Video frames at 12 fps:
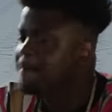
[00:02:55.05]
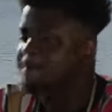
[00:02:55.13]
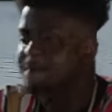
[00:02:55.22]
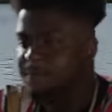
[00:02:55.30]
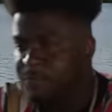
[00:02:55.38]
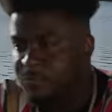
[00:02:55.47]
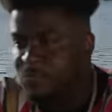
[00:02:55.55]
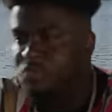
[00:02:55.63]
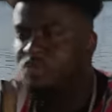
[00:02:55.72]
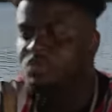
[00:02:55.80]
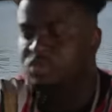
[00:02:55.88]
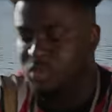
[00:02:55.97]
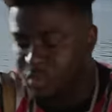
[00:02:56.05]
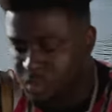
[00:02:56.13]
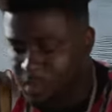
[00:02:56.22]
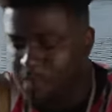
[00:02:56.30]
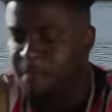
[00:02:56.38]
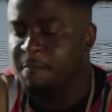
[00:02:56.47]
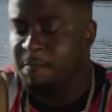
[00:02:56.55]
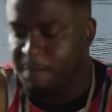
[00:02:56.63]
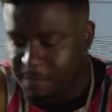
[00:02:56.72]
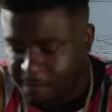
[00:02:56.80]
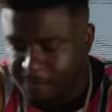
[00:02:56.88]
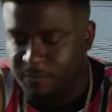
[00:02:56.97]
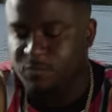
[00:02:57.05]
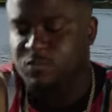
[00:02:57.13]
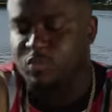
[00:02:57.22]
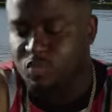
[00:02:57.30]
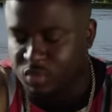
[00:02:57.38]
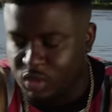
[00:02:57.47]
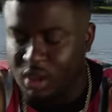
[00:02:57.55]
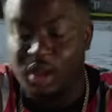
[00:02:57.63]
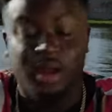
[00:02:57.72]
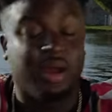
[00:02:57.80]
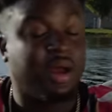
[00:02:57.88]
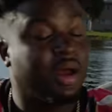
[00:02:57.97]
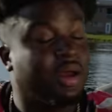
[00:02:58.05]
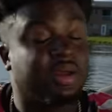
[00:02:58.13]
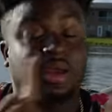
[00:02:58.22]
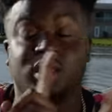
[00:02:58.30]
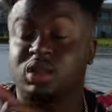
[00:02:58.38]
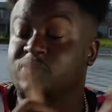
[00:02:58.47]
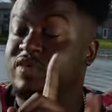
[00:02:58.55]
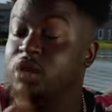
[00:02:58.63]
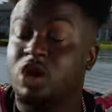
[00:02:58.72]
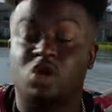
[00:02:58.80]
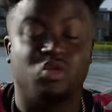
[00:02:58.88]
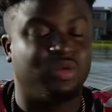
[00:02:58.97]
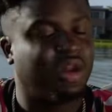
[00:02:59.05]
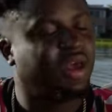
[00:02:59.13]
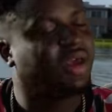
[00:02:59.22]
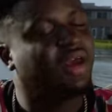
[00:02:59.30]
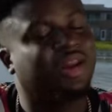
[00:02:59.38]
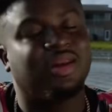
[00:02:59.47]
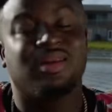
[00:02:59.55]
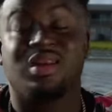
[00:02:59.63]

a up and coming rapper out of Miami, Florida, trying to get it. And I used to uh, work with